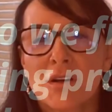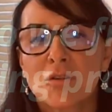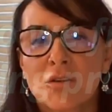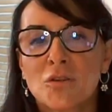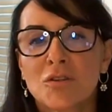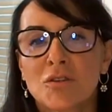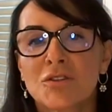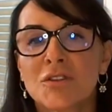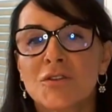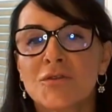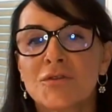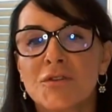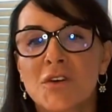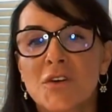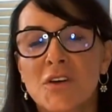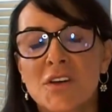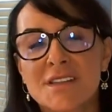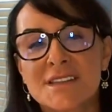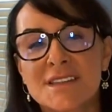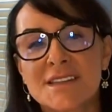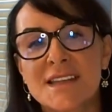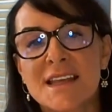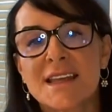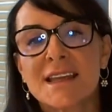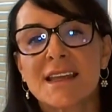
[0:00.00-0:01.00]
Look, the
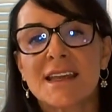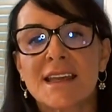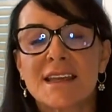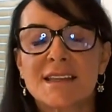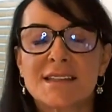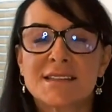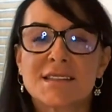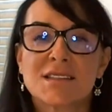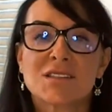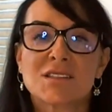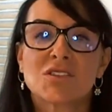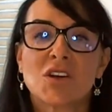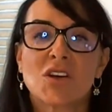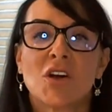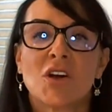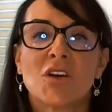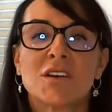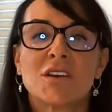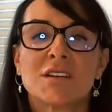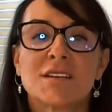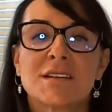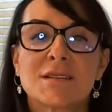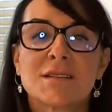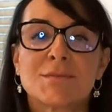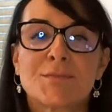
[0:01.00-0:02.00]
first thing is,
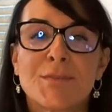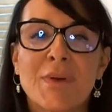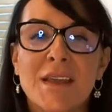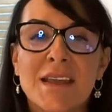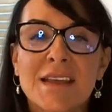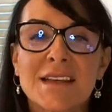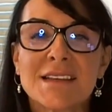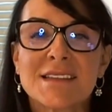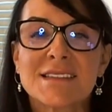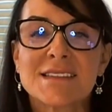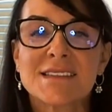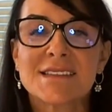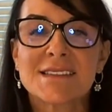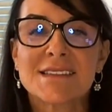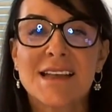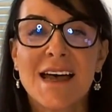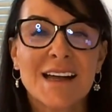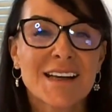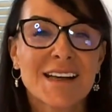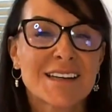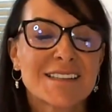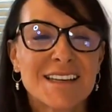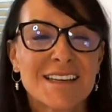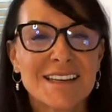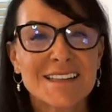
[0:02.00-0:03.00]
don't be
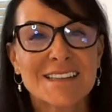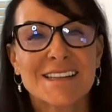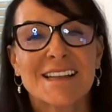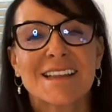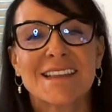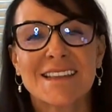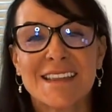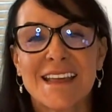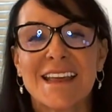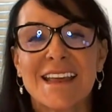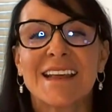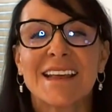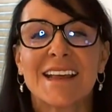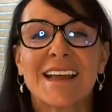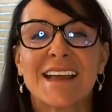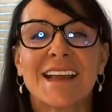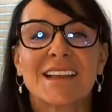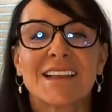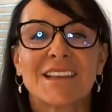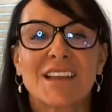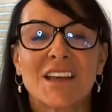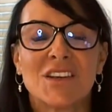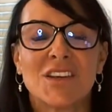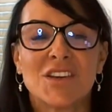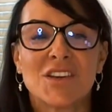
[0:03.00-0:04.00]
sucked into
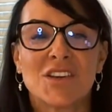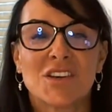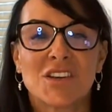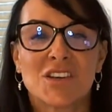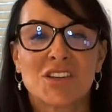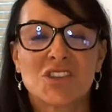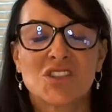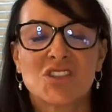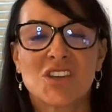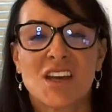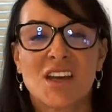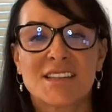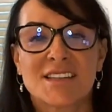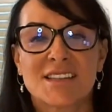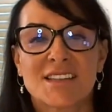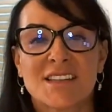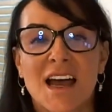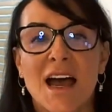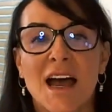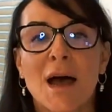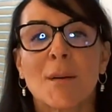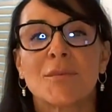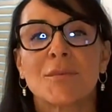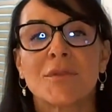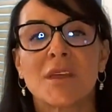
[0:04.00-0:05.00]
thinking that you can just
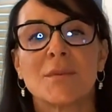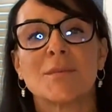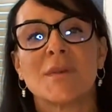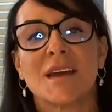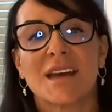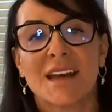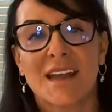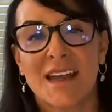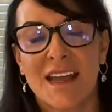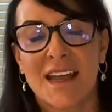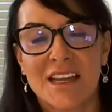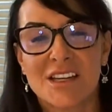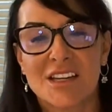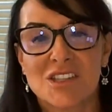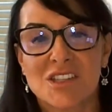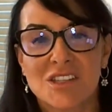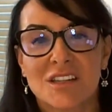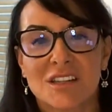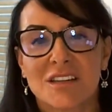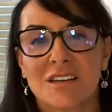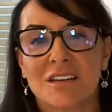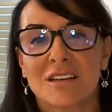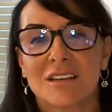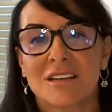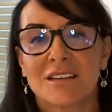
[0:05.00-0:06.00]
up the medication.
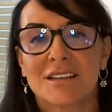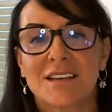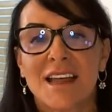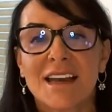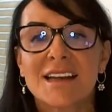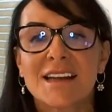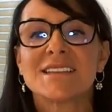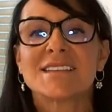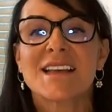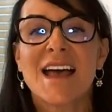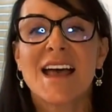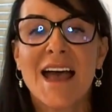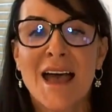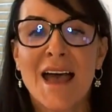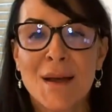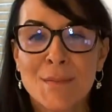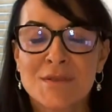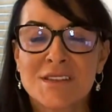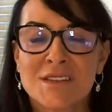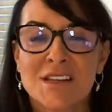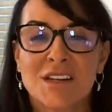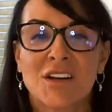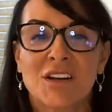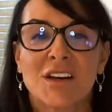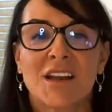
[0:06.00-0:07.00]
That is
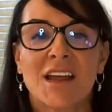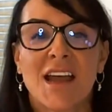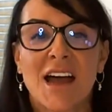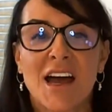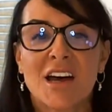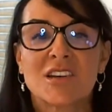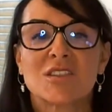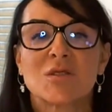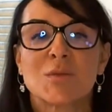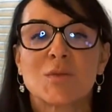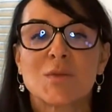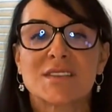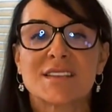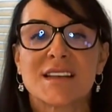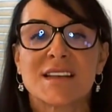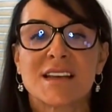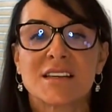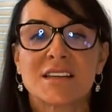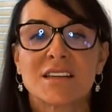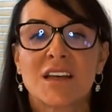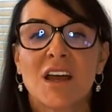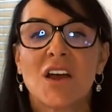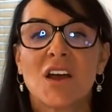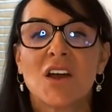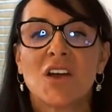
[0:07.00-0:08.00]
absolutely
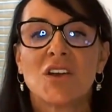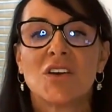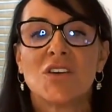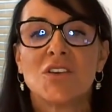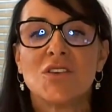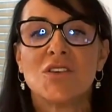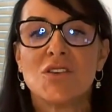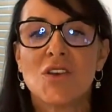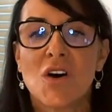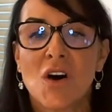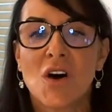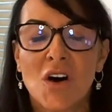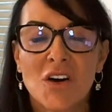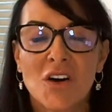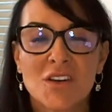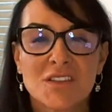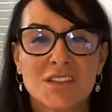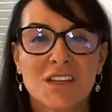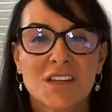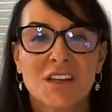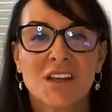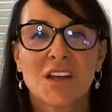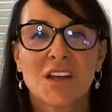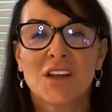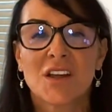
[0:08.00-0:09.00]
100% not
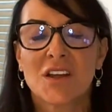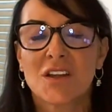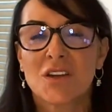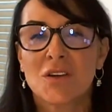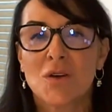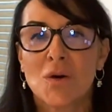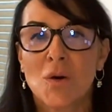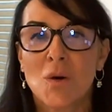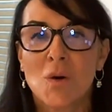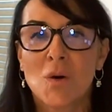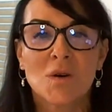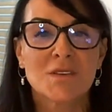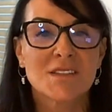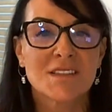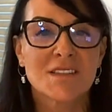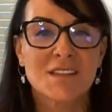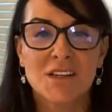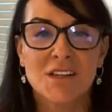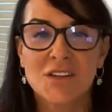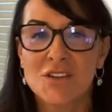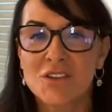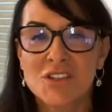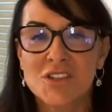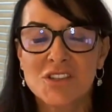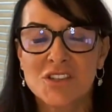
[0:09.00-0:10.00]
your
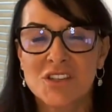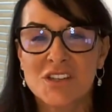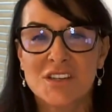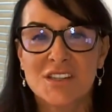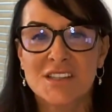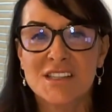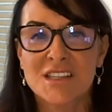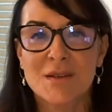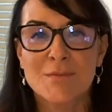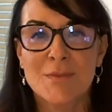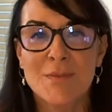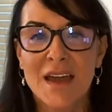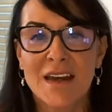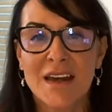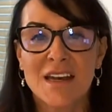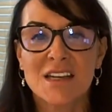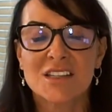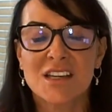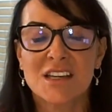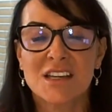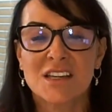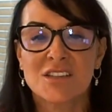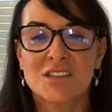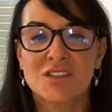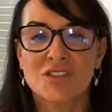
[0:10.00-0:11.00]
solution to
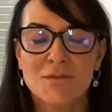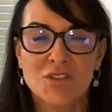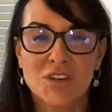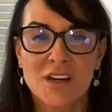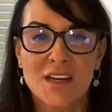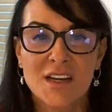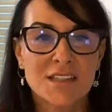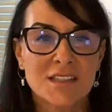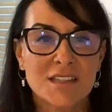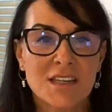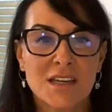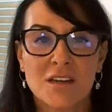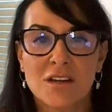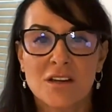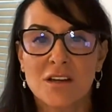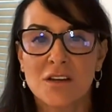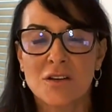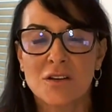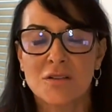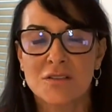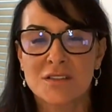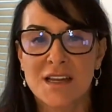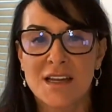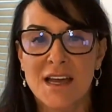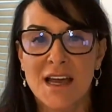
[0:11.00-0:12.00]
managing and treating
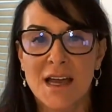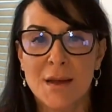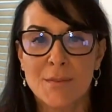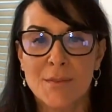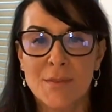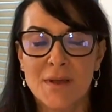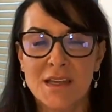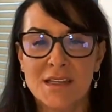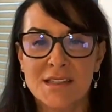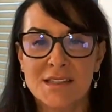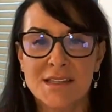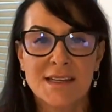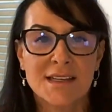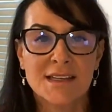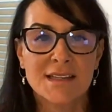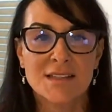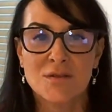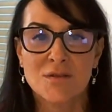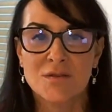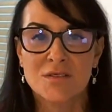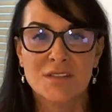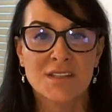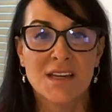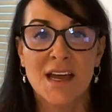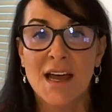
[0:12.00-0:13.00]
your diabetes
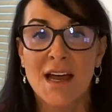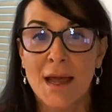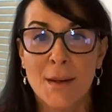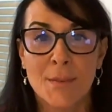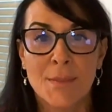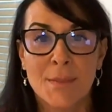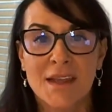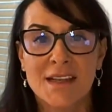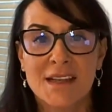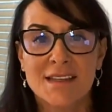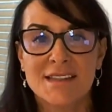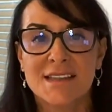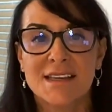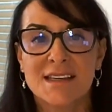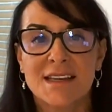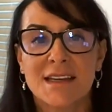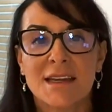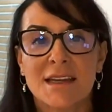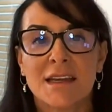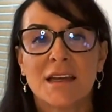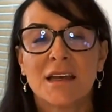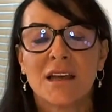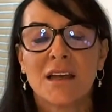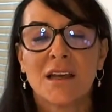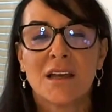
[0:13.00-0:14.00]
or
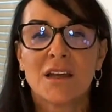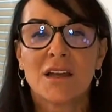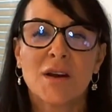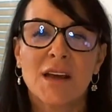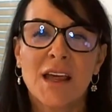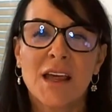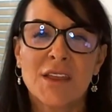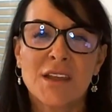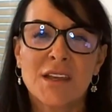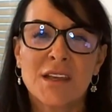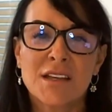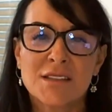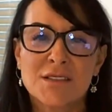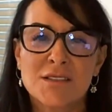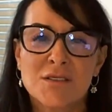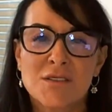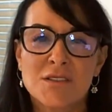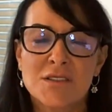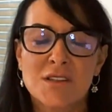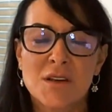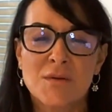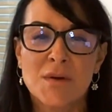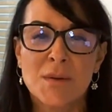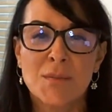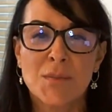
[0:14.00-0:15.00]
diabesity. And I think it's
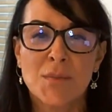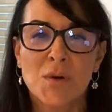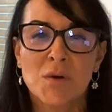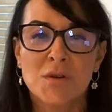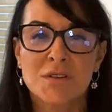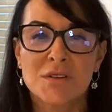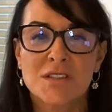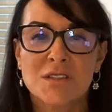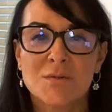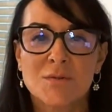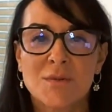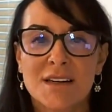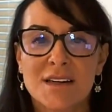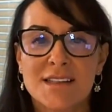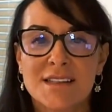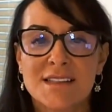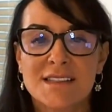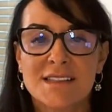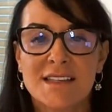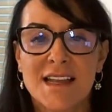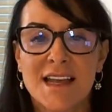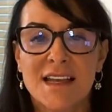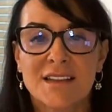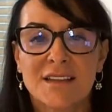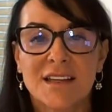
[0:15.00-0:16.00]
also important to
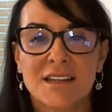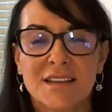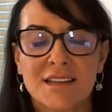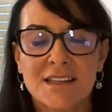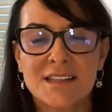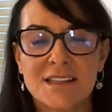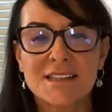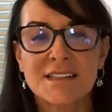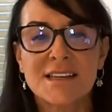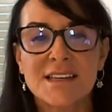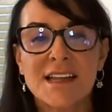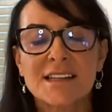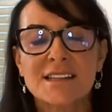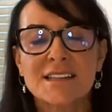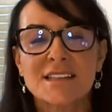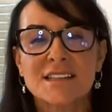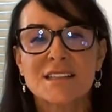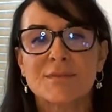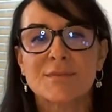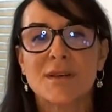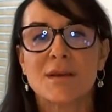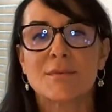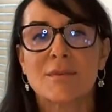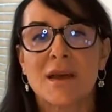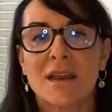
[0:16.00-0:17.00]
understand that this needs
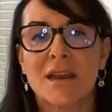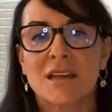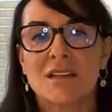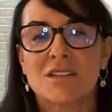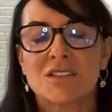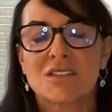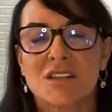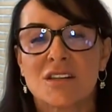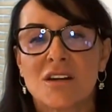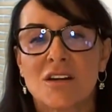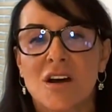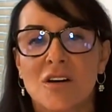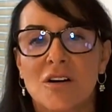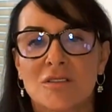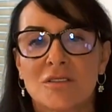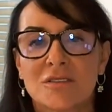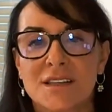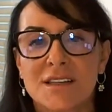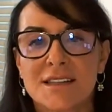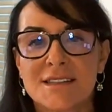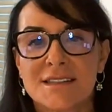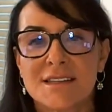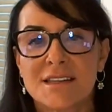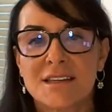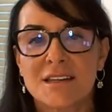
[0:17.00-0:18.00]
to be managed in a
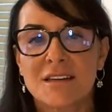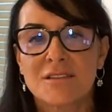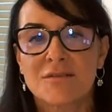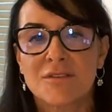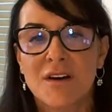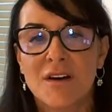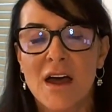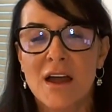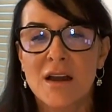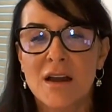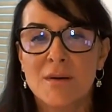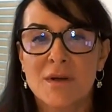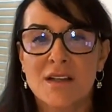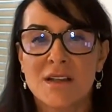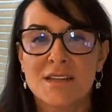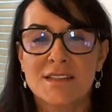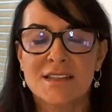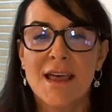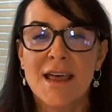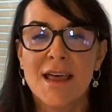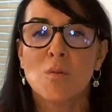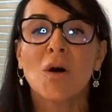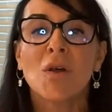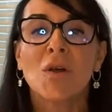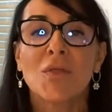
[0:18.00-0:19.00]
holistic environment.
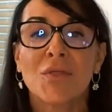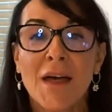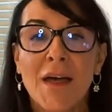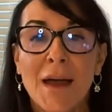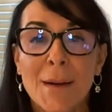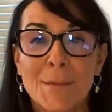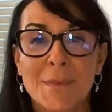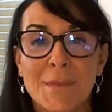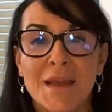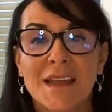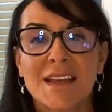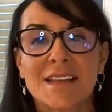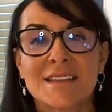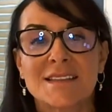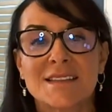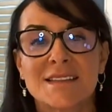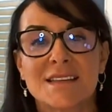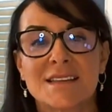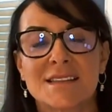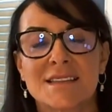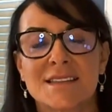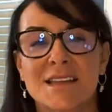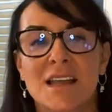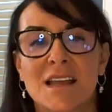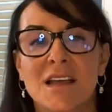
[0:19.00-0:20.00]
And what that means
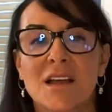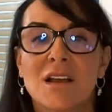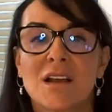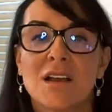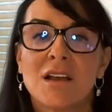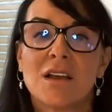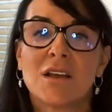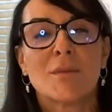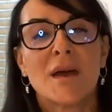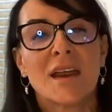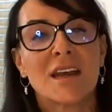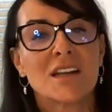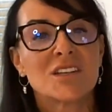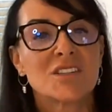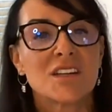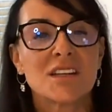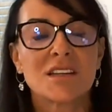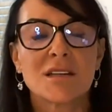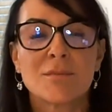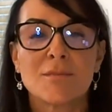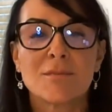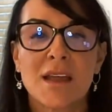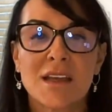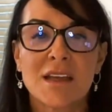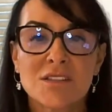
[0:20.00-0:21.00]
is managing
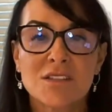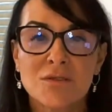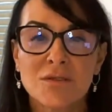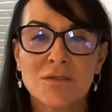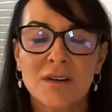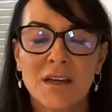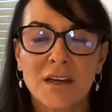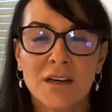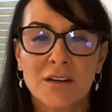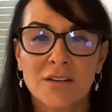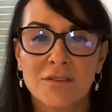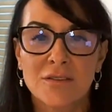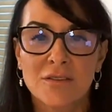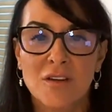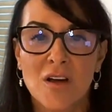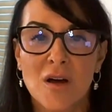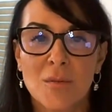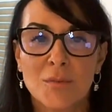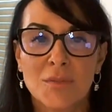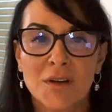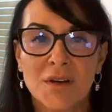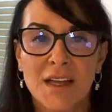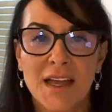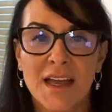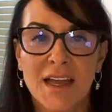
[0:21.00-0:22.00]
the mental health
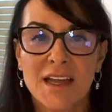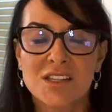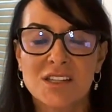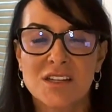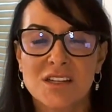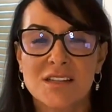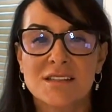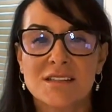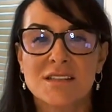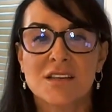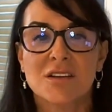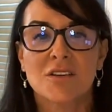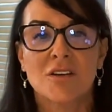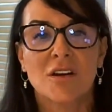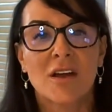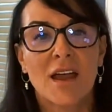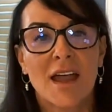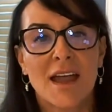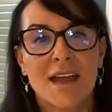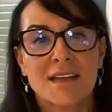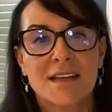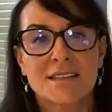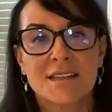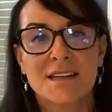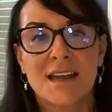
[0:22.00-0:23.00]
complications that go
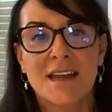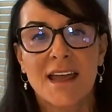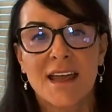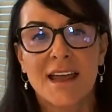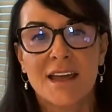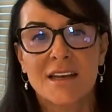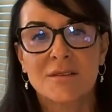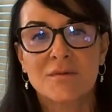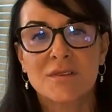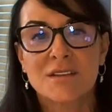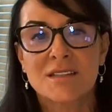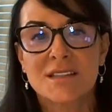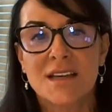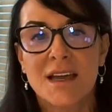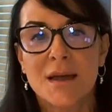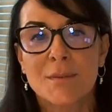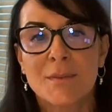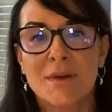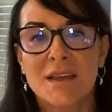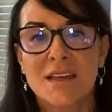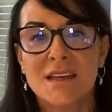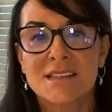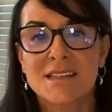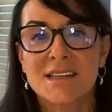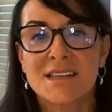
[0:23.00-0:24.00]
hand in hand with
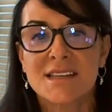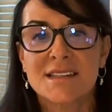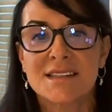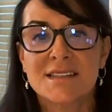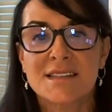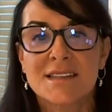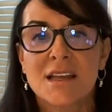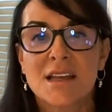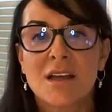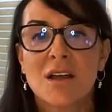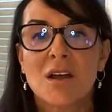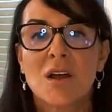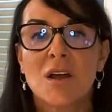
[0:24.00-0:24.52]
diabetes.